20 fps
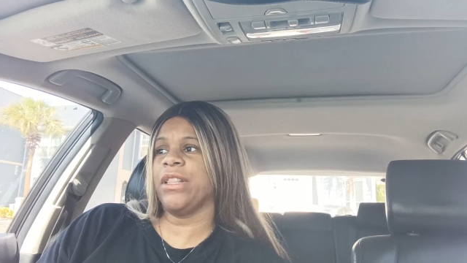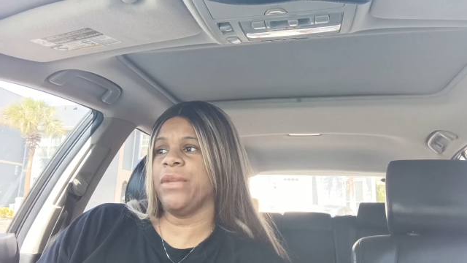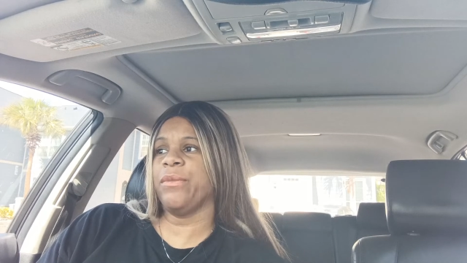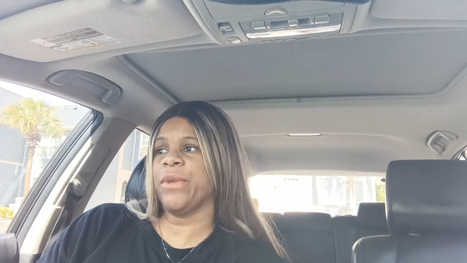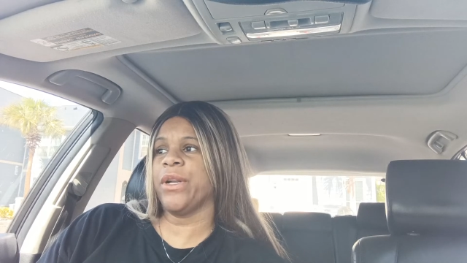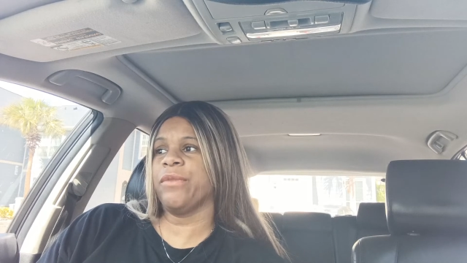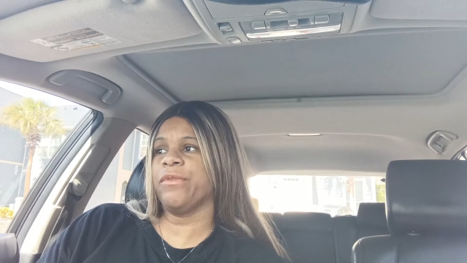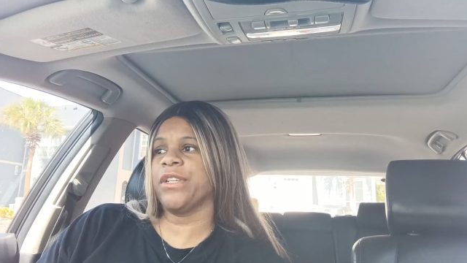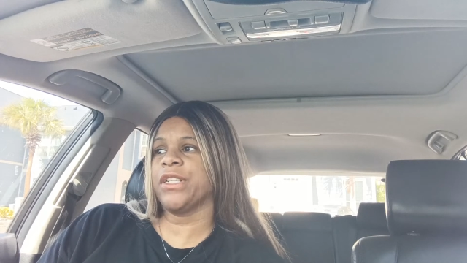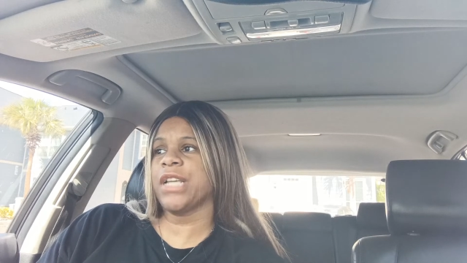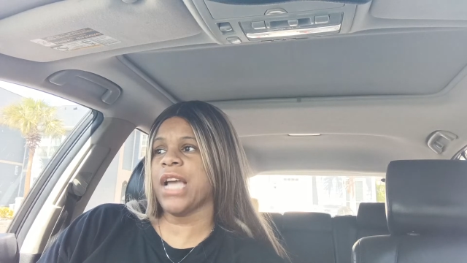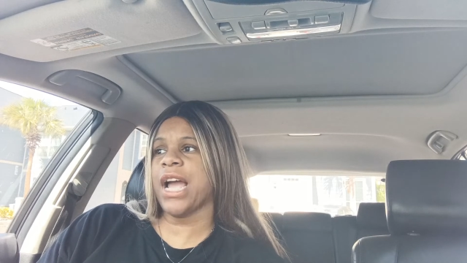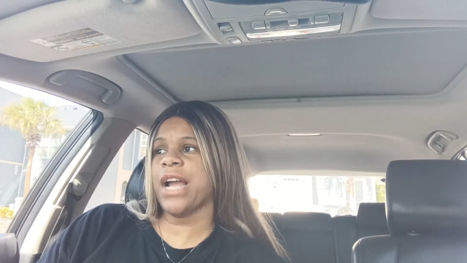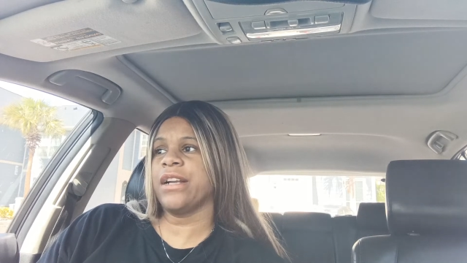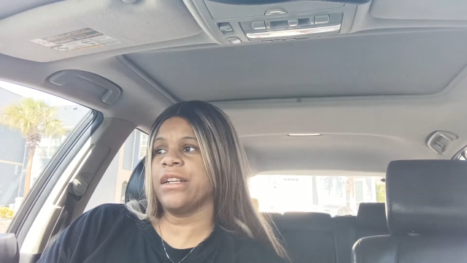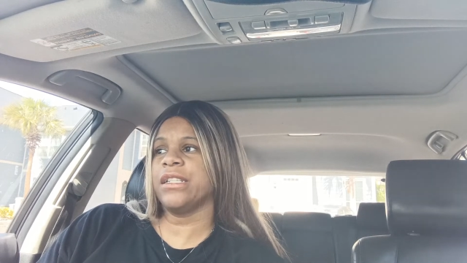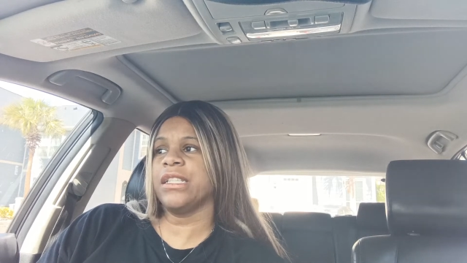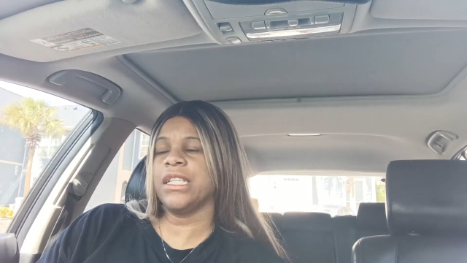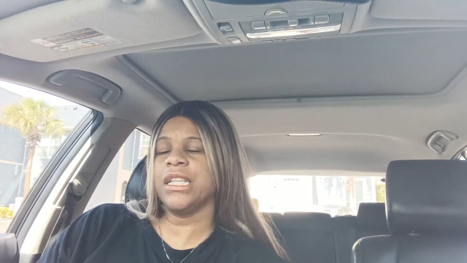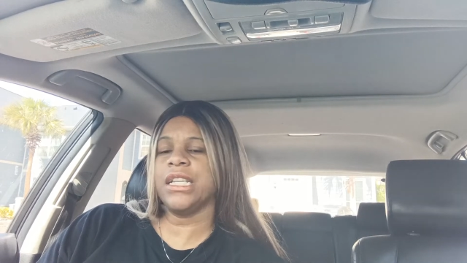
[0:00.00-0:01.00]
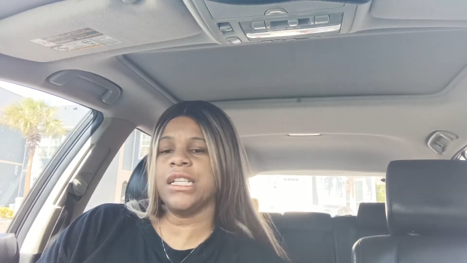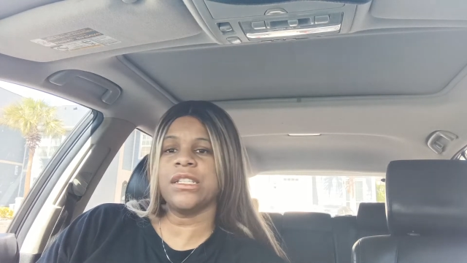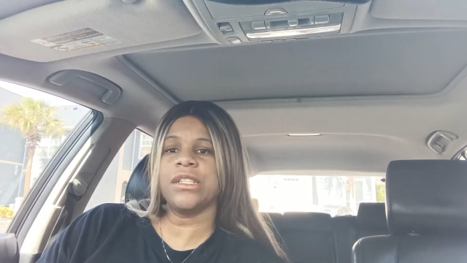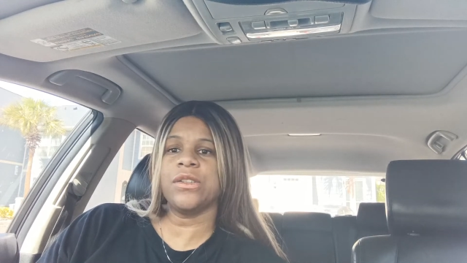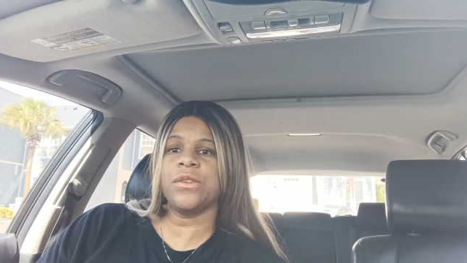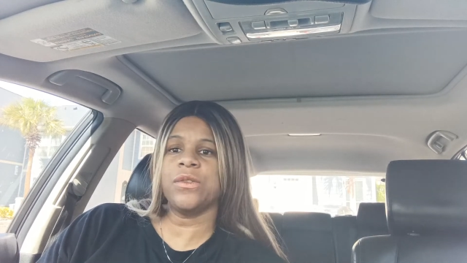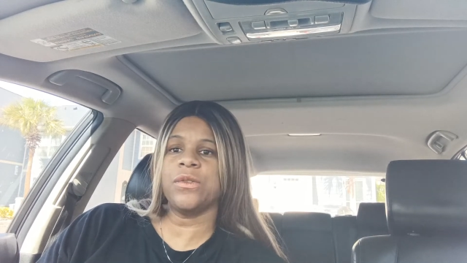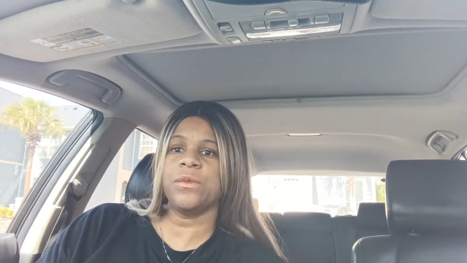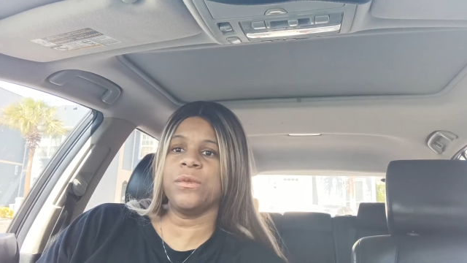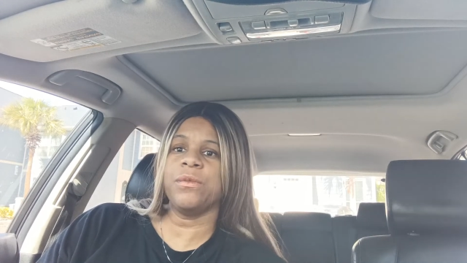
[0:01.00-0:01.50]
want to retire to
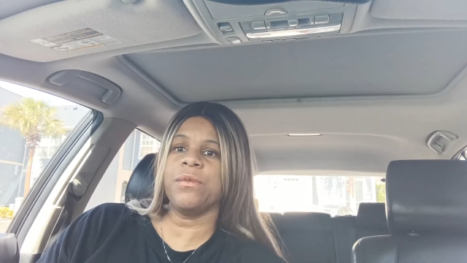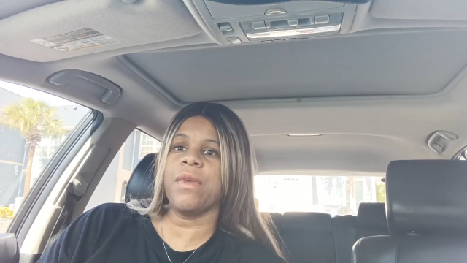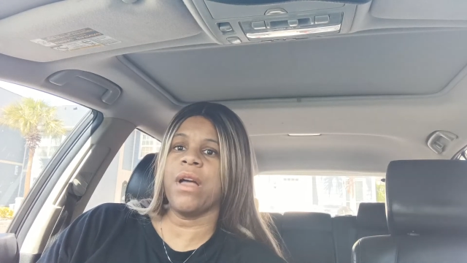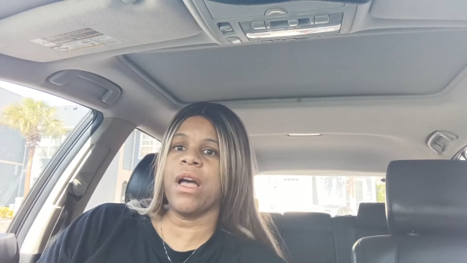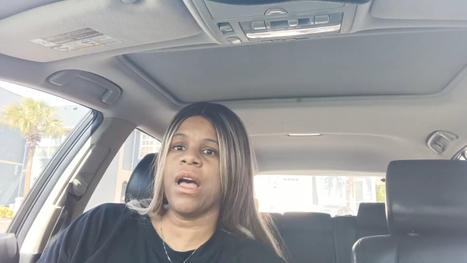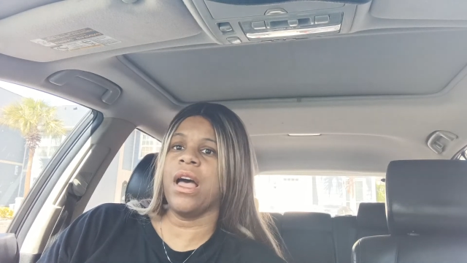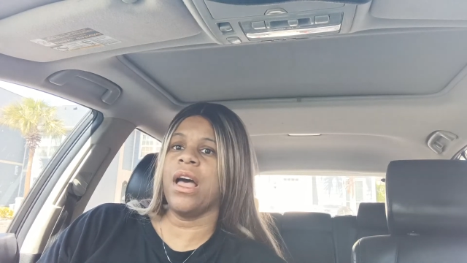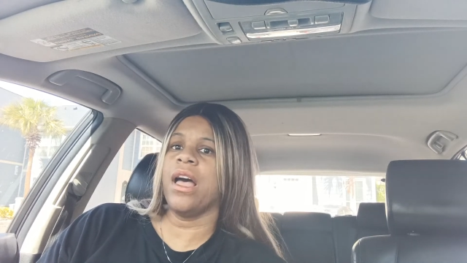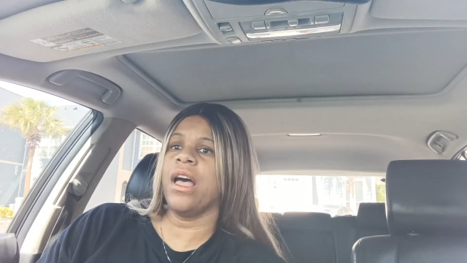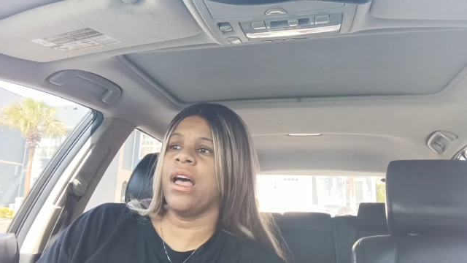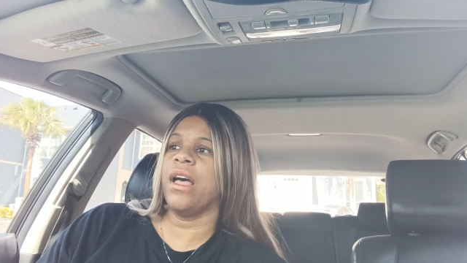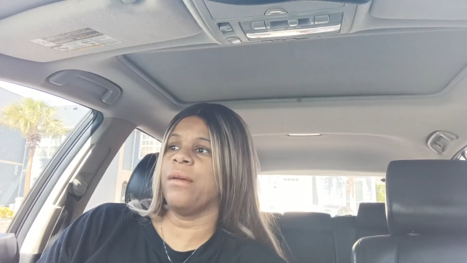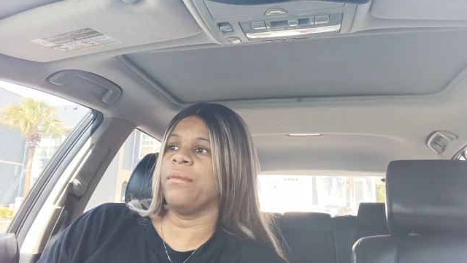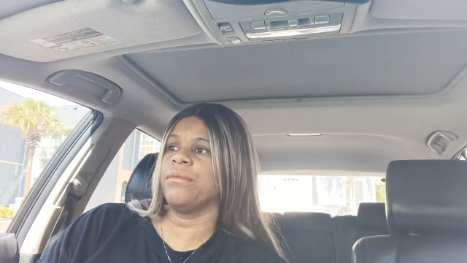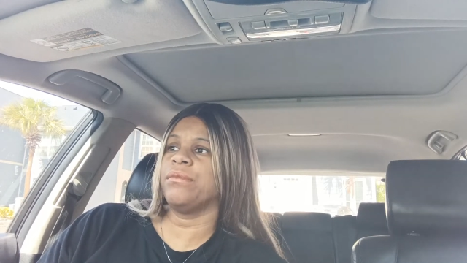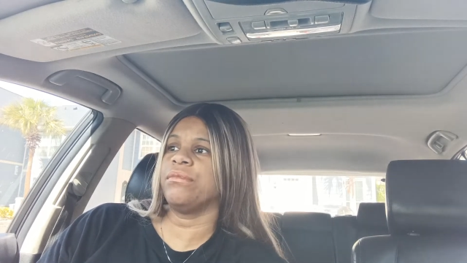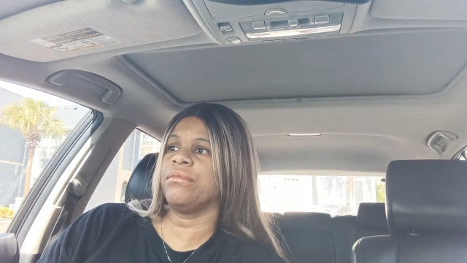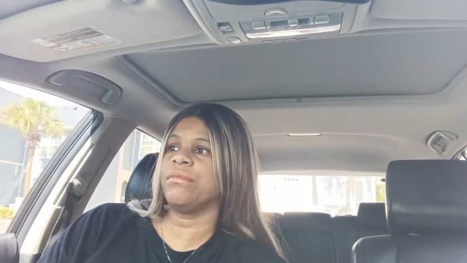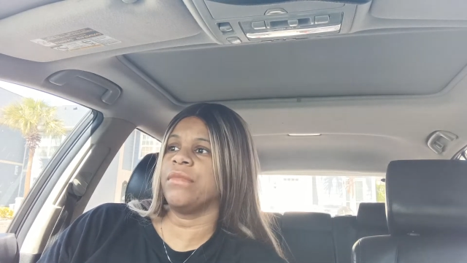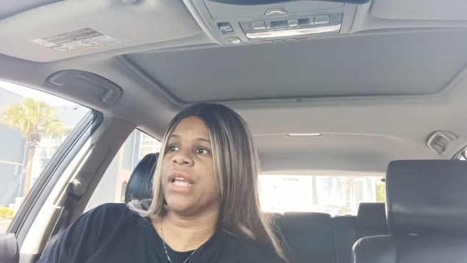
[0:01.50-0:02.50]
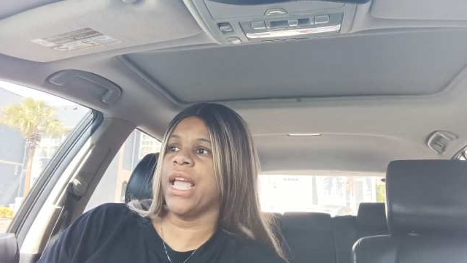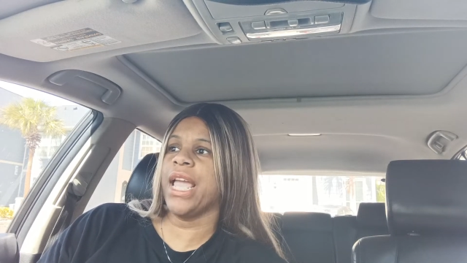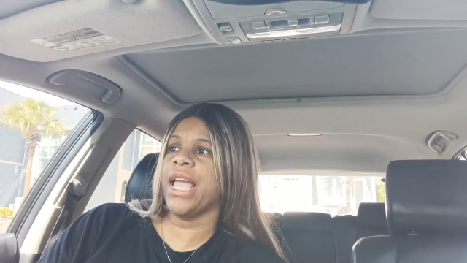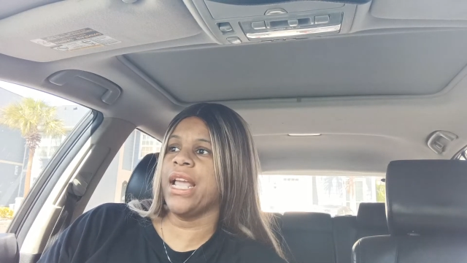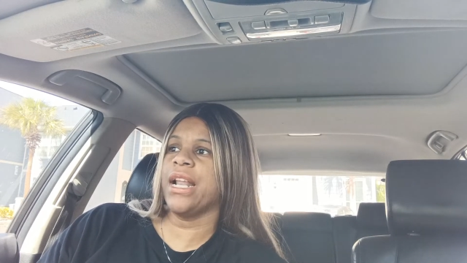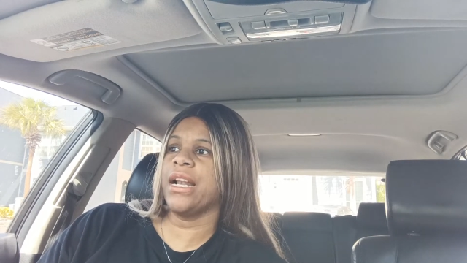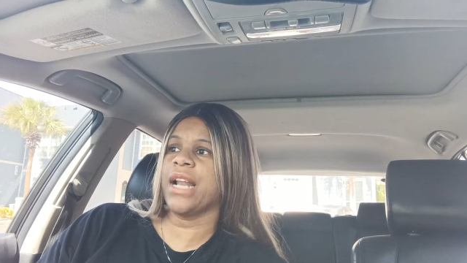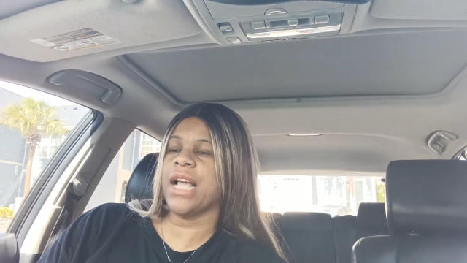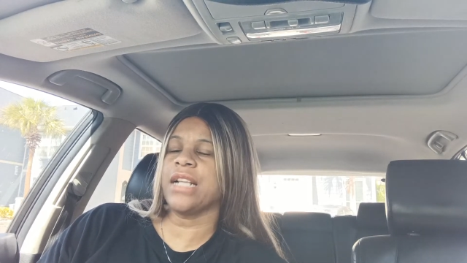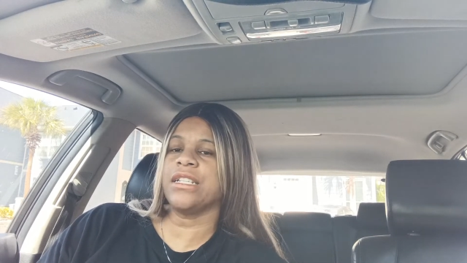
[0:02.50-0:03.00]
seasonal,
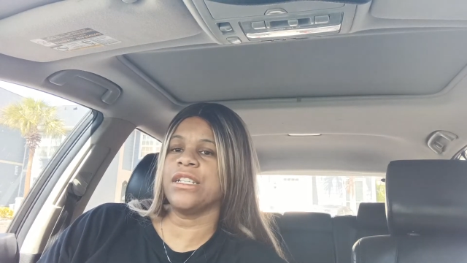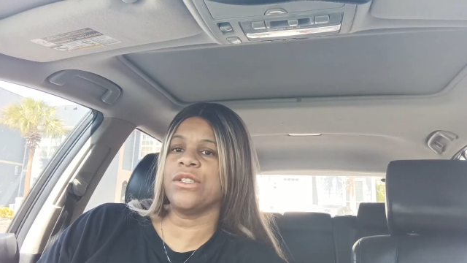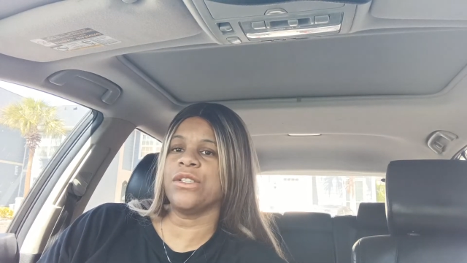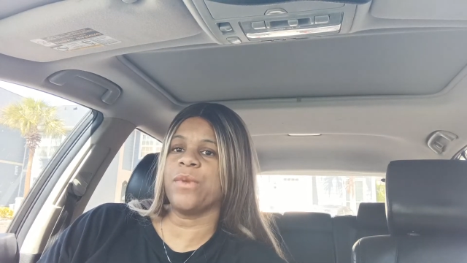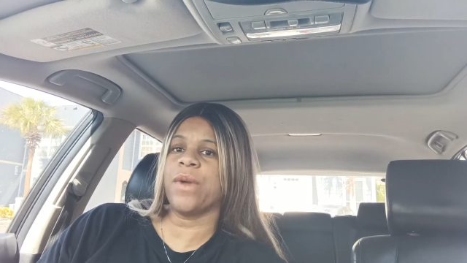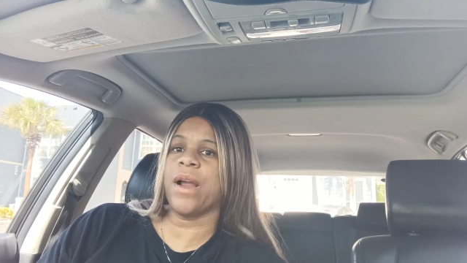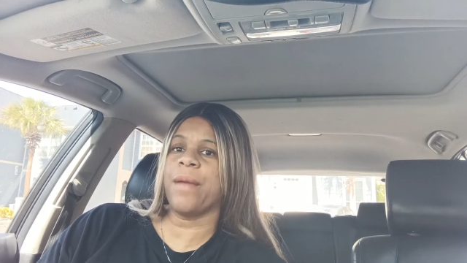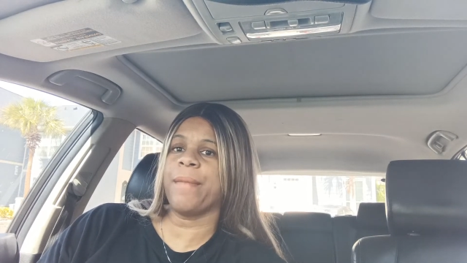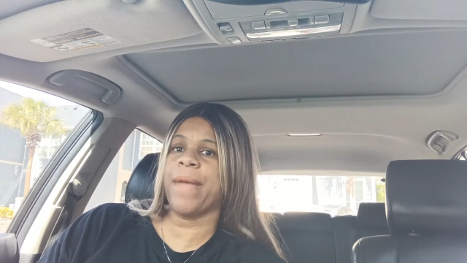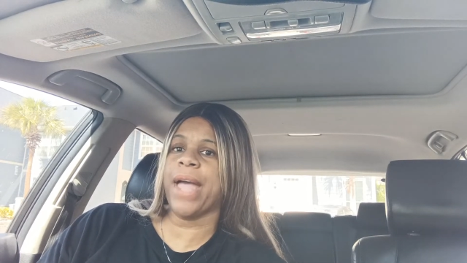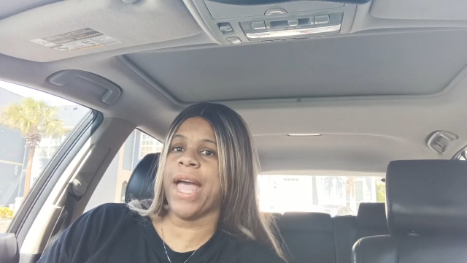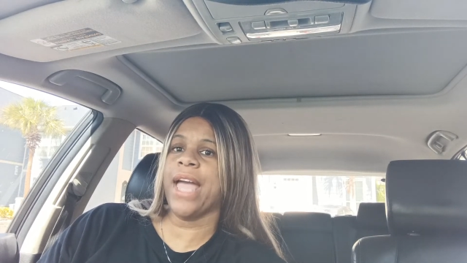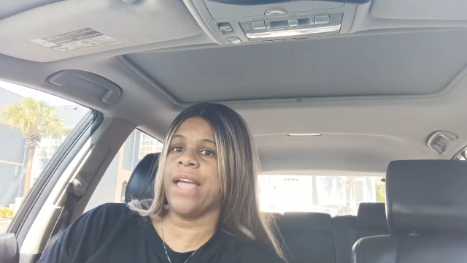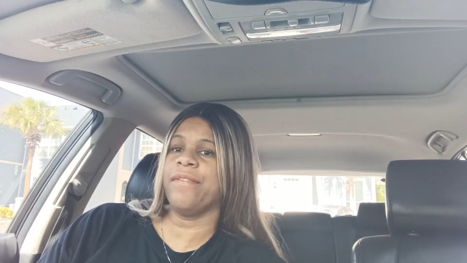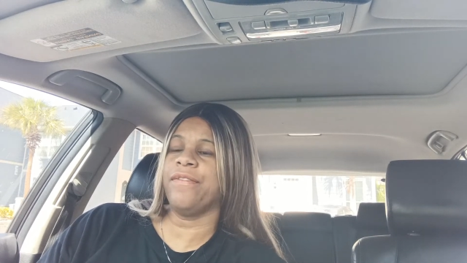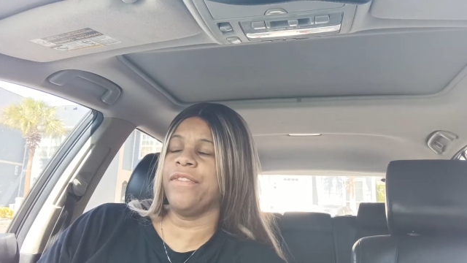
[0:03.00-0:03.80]
and that's just where I'm at.